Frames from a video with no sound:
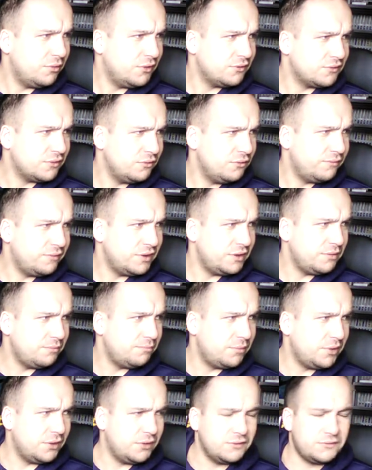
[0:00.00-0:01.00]
was, lovely
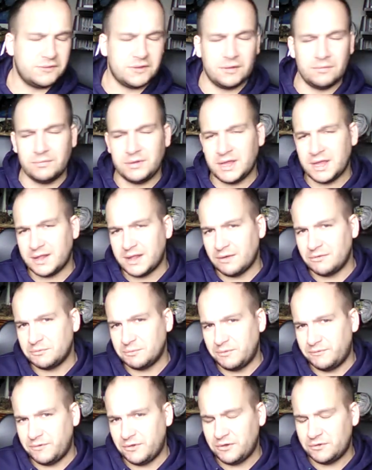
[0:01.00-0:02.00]
build. So yeah, that was
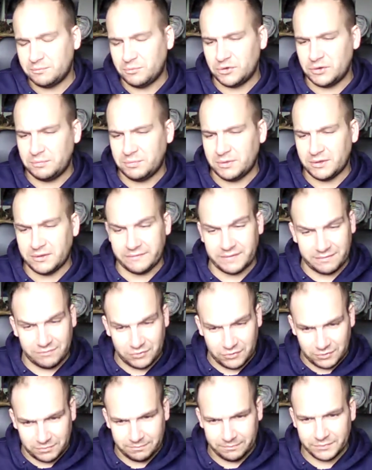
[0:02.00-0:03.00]
my first buddy build I've ever
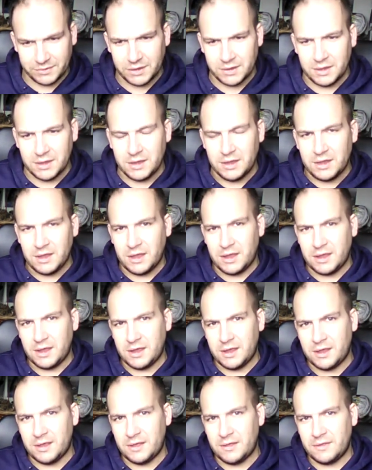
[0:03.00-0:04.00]
done.
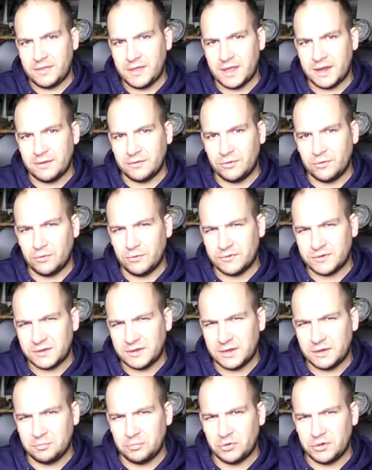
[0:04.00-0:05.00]
Then of course I
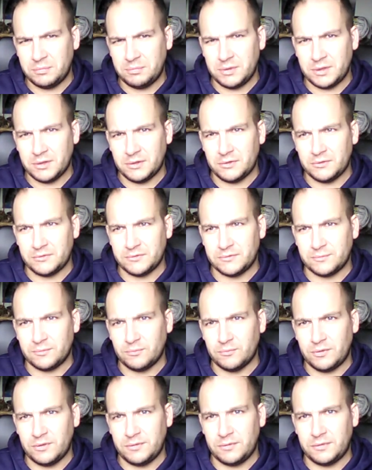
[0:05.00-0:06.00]
did a buddy build
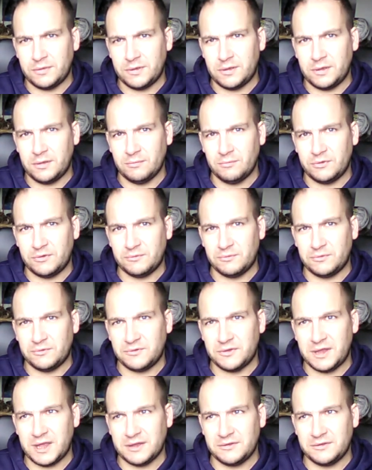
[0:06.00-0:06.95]
with which was the